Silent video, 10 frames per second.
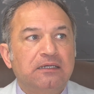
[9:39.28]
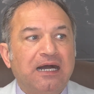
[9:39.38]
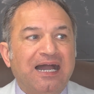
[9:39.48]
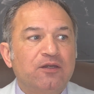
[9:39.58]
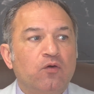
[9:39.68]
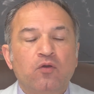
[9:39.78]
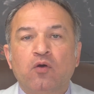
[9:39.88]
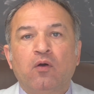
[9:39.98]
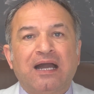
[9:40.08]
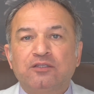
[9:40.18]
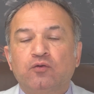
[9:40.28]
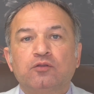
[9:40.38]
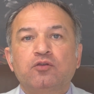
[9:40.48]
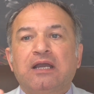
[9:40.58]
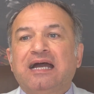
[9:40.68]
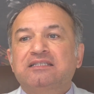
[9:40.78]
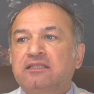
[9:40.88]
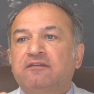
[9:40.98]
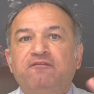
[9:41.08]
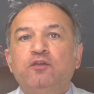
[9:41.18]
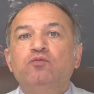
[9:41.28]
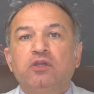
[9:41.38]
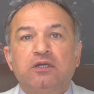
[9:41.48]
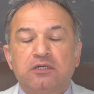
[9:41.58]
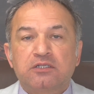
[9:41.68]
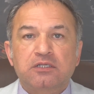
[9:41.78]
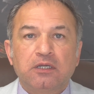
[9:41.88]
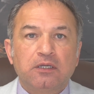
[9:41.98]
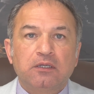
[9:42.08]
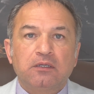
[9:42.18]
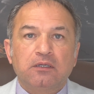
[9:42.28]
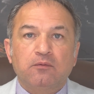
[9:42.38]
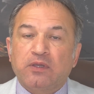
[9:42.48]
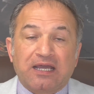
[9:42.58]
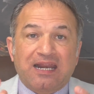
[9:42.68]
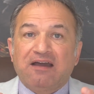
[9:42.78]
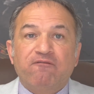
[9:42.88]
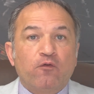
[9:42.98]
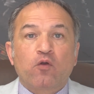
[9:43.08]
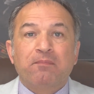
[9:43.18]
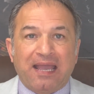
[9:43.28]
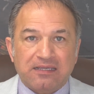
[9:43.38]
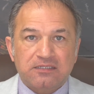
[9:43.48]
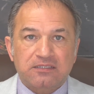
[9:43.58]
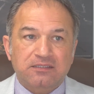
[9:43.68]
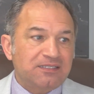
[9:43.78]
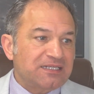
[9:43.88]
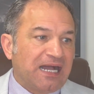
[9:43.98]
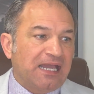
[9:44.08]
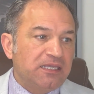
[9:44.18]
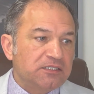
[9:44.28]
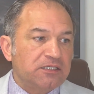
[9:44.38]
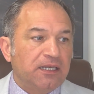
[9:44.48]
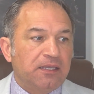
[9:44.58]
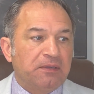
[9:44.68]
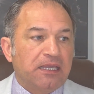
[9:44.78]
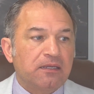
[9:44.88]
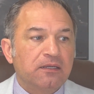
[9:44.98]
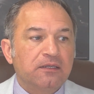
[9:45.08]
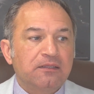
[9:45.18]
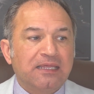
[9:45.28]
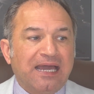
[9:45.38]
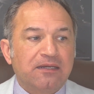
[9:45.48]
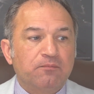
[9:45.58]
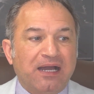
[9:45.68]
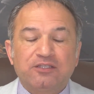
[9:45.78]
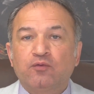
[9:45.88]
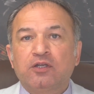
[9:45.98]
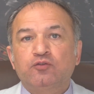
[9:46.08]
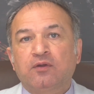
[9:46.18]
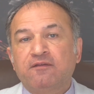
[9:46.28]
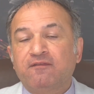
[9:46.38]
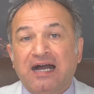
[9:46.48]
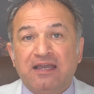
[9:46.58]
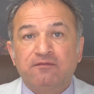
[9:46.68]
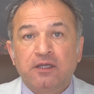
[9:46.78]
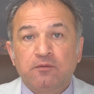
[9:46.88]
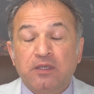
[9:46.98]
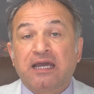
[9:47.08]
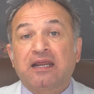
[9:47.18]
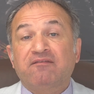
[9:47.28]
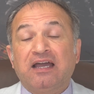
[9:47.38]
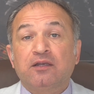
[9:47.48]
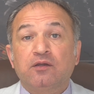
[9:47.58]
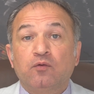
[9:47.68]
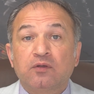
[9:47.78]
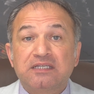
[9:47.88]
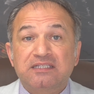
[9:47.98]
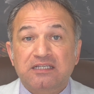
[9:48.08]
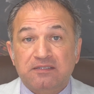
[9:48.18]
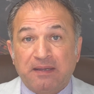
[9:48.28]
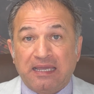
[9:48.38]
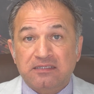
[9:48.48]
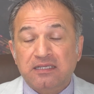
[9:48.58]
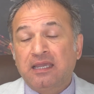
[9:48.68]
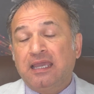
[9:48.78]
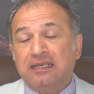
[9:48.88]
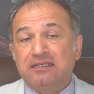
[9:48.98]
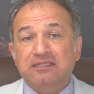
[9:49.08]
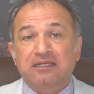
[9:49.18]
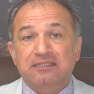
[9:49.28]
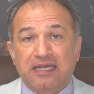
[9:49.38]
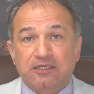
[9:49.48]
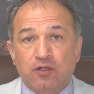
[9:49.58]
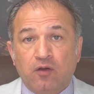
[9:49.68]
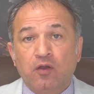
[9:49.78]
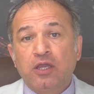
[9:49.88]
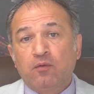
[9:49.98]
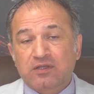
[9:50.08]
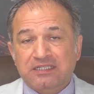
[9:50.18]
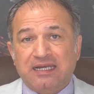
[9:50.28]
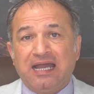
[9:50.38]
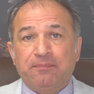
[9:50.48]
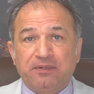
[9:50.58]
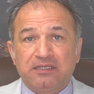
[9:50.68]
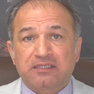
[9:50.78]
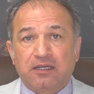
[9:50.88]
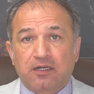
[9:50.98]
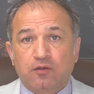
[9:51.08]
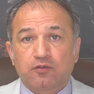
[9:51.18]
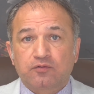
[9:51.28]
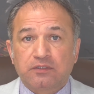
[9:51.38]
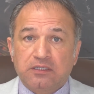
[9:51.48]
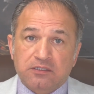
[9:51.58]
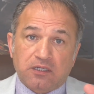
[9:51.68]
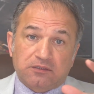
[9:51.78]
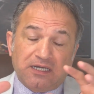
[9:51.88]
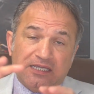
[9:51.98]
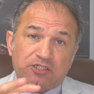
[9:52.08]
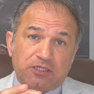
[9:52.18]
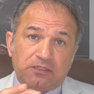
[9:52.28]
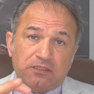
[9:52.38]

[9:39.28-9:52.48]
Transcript: I don't know. I told you guys in the few years, we're going to have 4 banks. This guy, he's claiming that by 2025, we're going to have only 6 banks. And he says that, what's going to happen is they're going to go through the consolidation